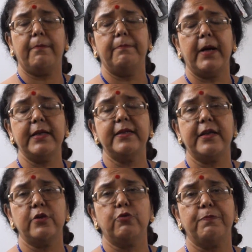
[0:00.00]
money,
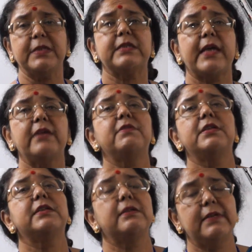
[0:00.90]
that is rupees 10 which
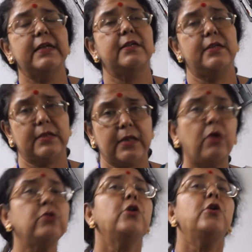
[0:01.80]
is given as a
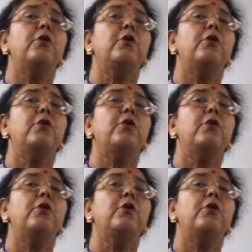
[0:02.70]
discount,